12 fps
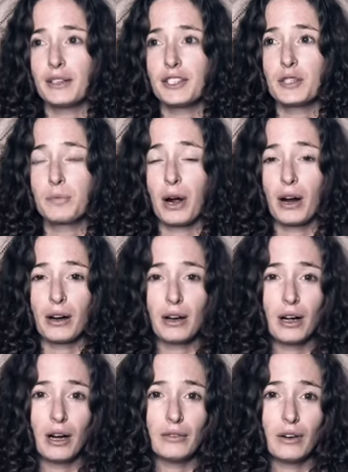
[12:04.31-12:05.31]
spark
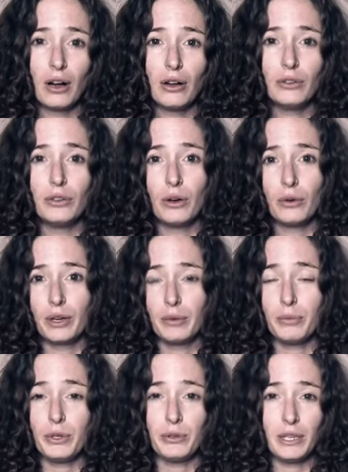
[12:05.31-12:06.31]
of all knowing
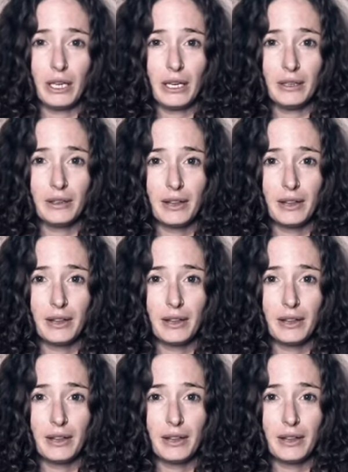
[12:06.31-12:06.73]
beauty